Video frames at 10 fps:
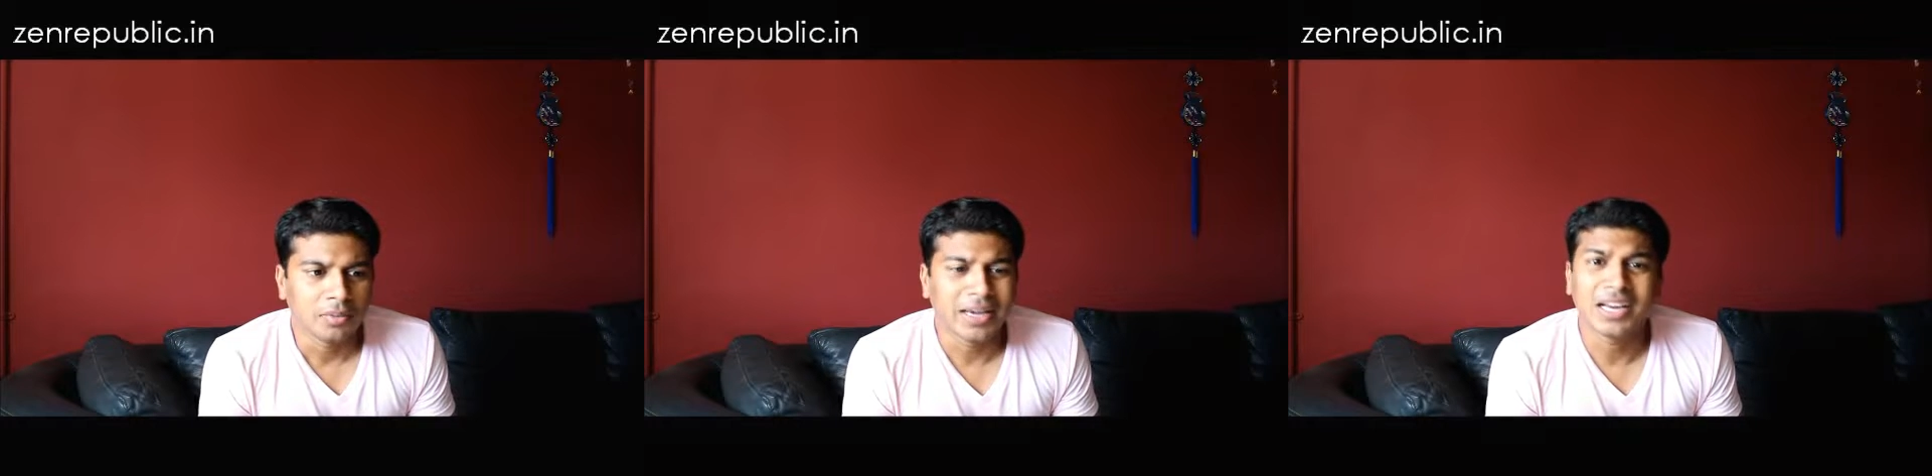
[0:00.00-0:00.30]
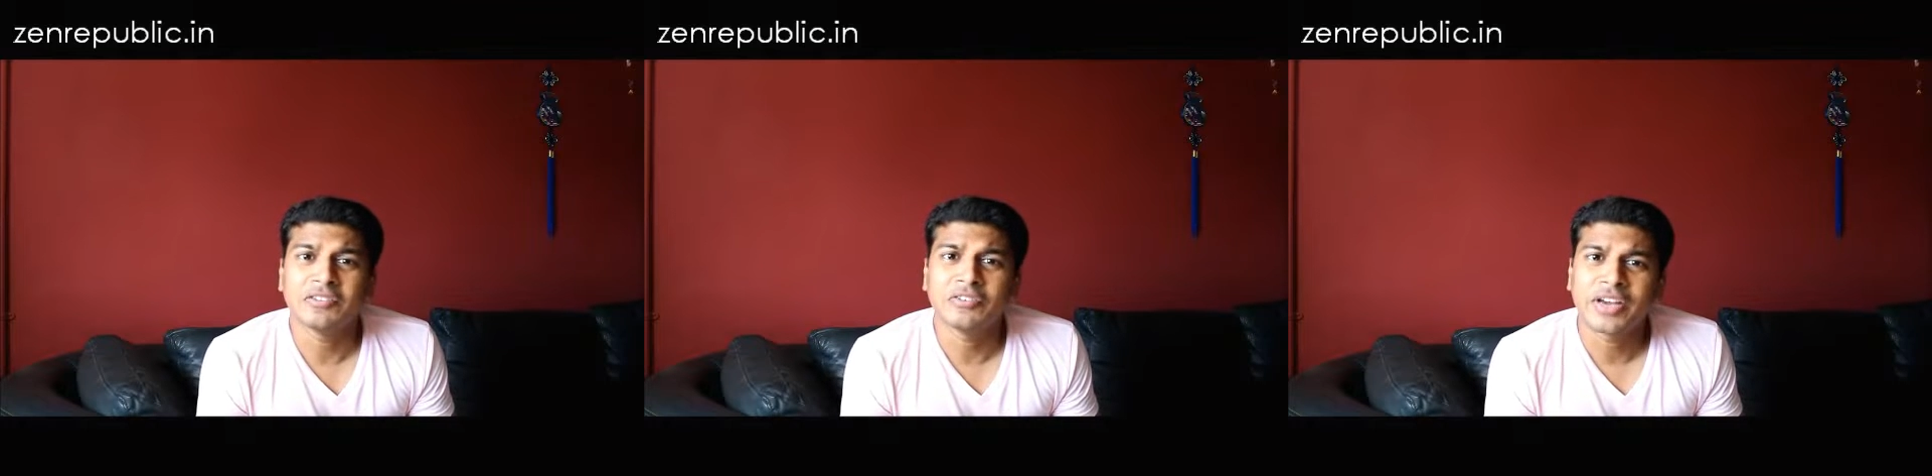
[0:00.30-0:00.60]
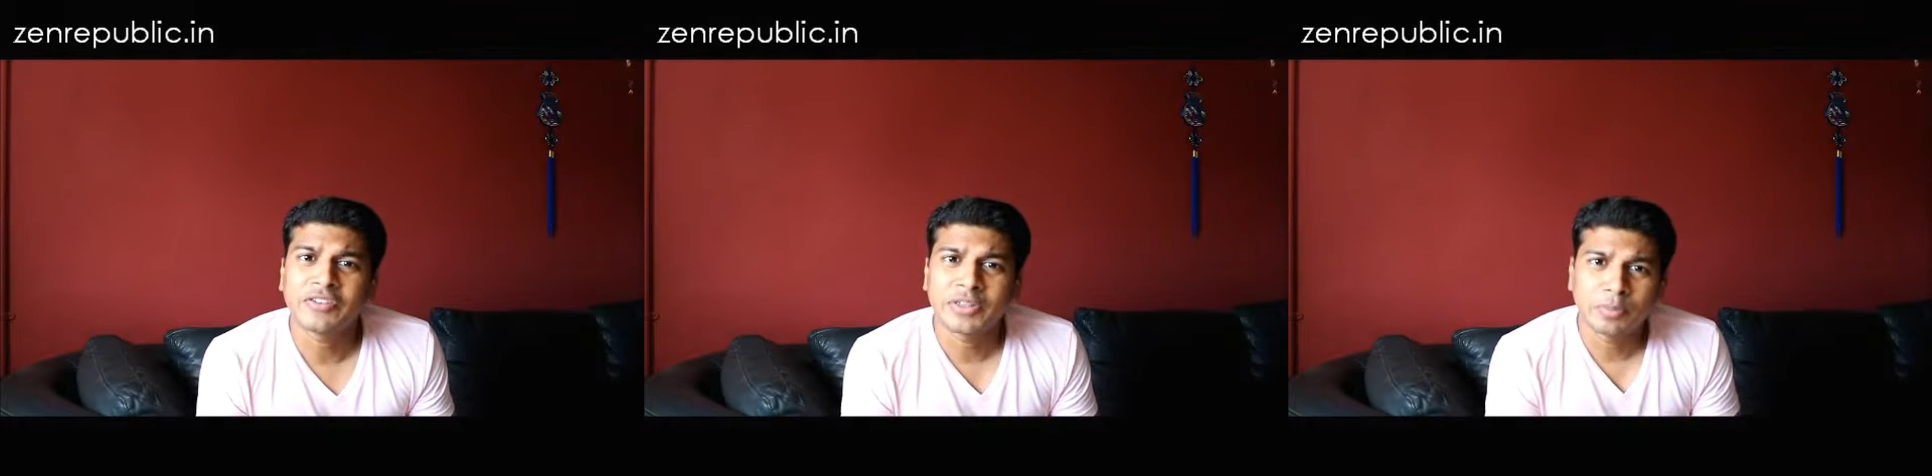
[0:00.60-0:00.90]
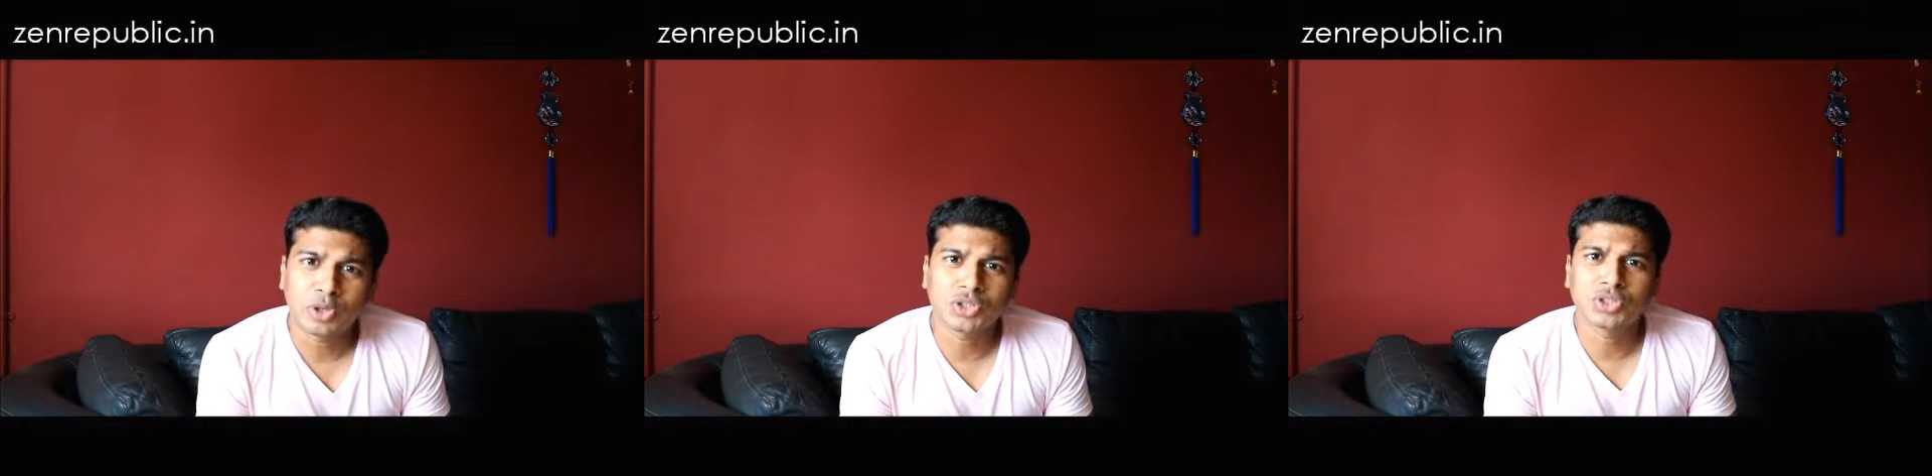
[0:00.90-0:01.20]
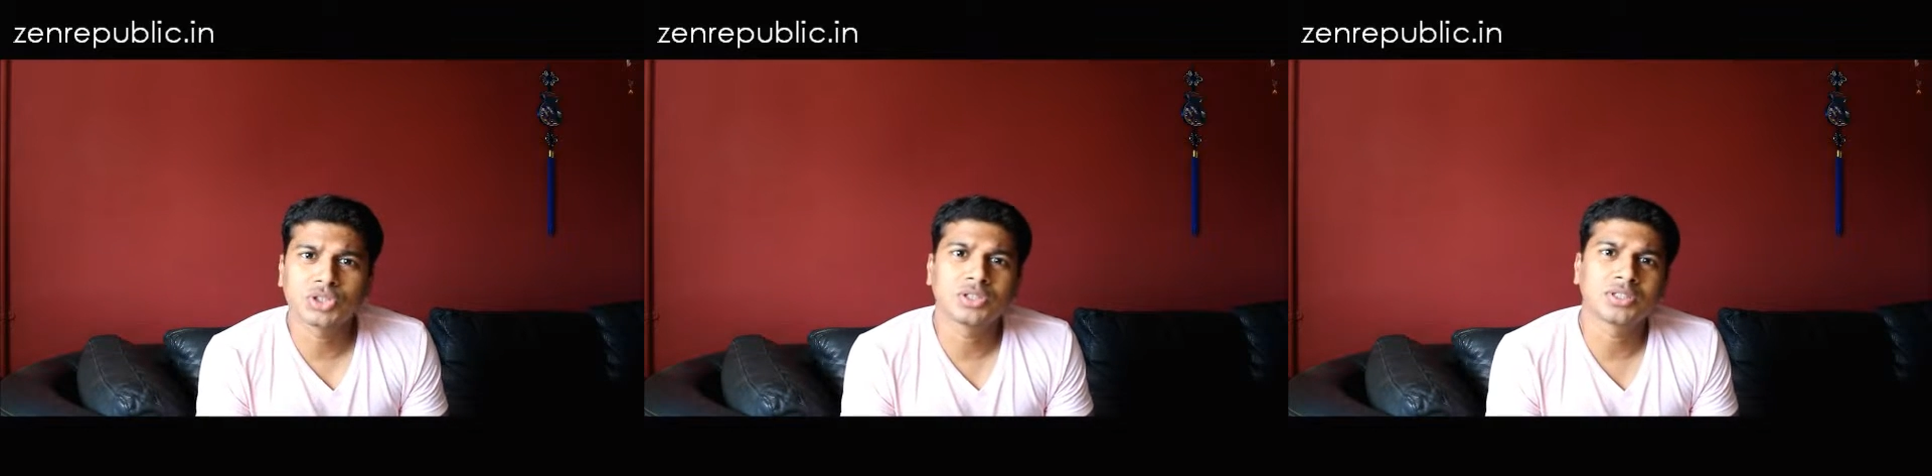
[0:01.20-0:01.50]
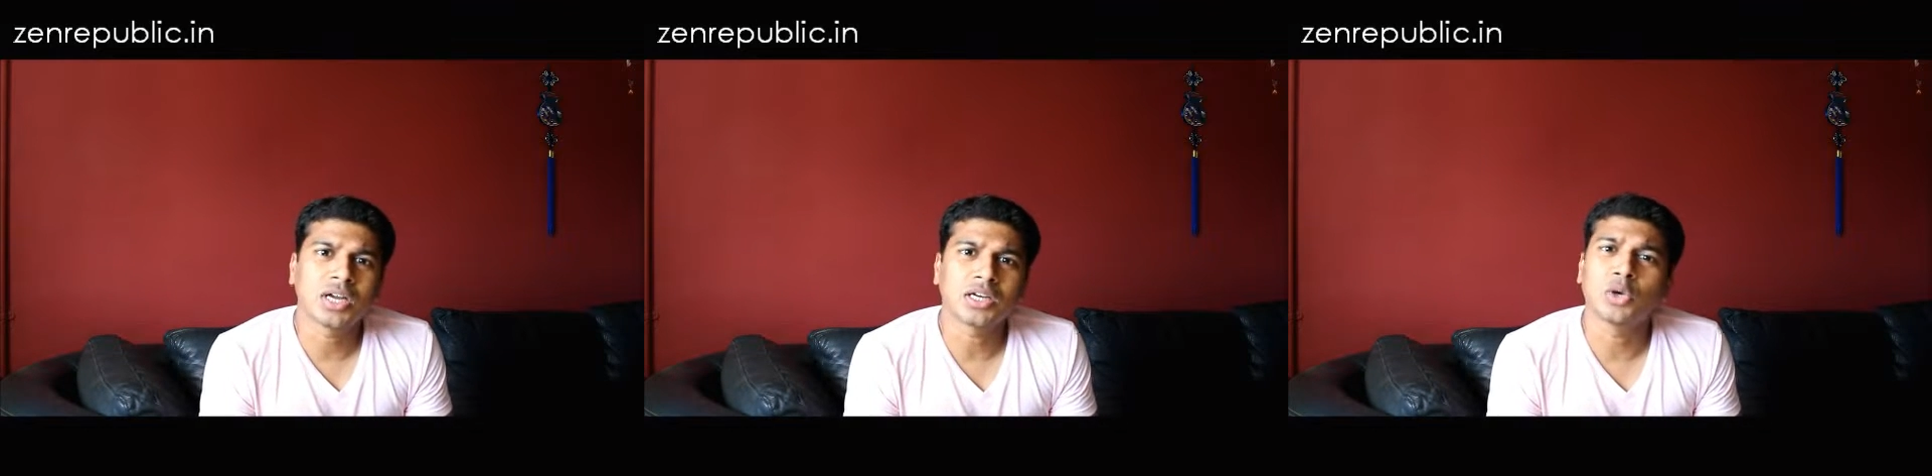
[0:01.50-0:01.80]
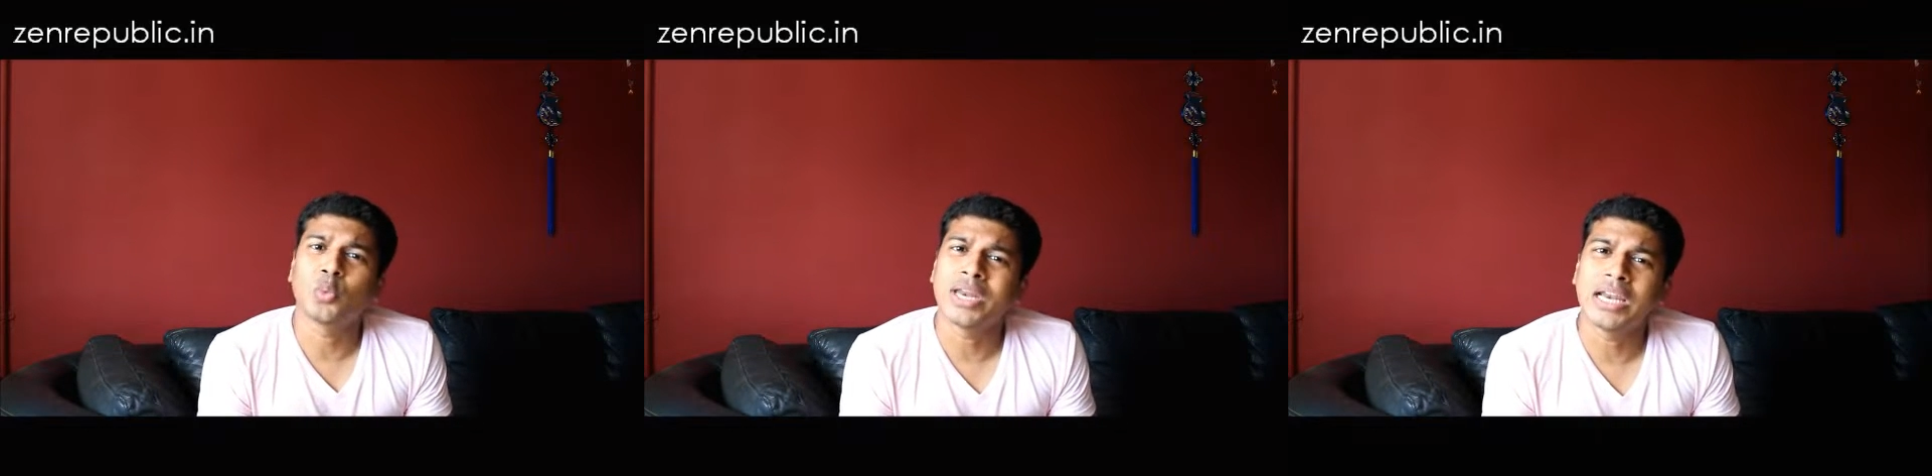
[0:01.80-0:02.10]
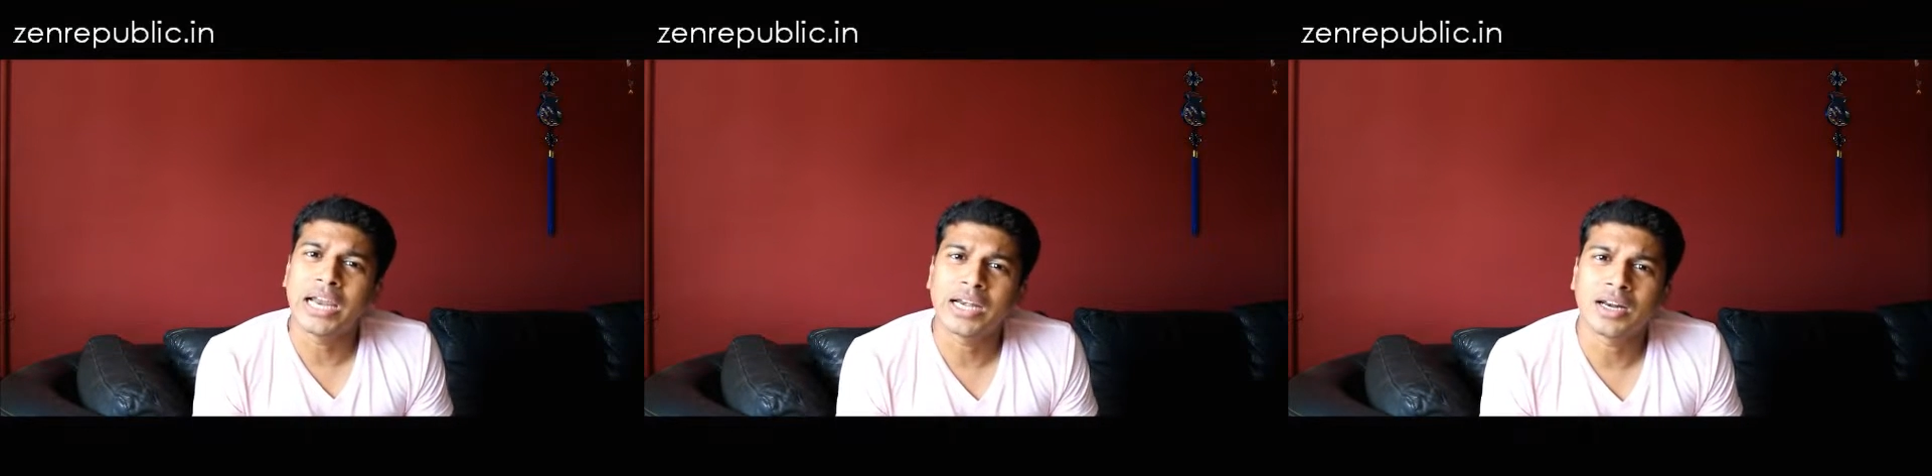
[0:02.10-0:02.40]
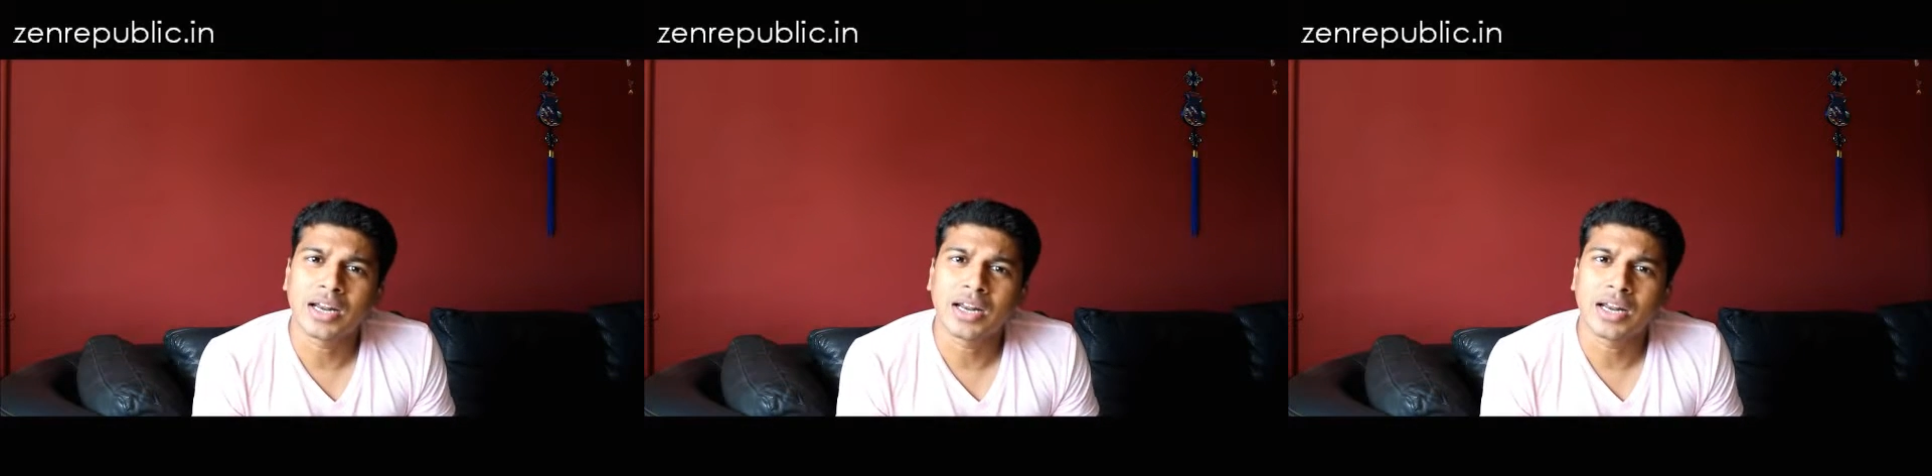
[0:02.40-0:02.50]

My love affair with books started very late